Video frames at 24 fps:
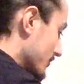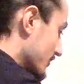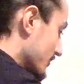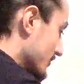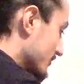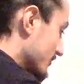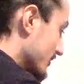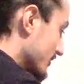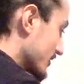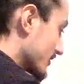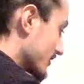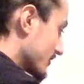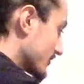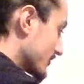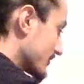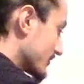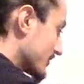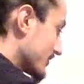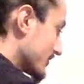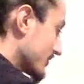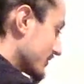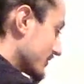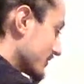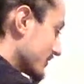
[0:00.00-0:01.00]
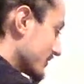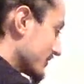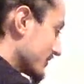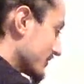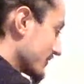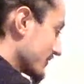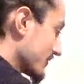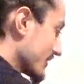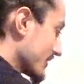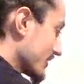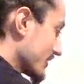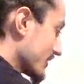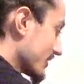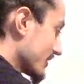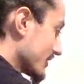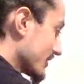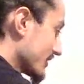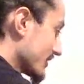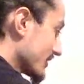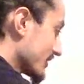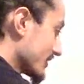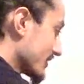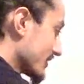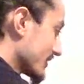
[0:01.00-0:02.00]
Put him back over here.
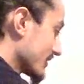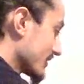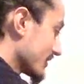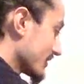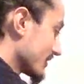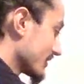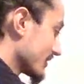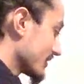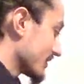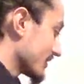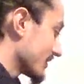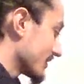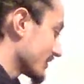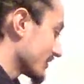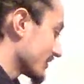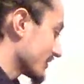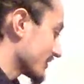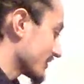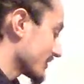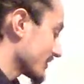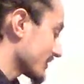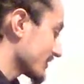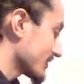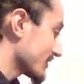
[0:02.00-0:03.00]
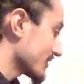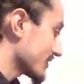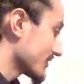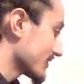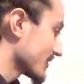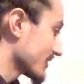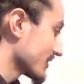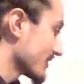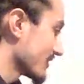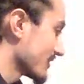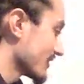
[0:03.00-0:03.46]
And then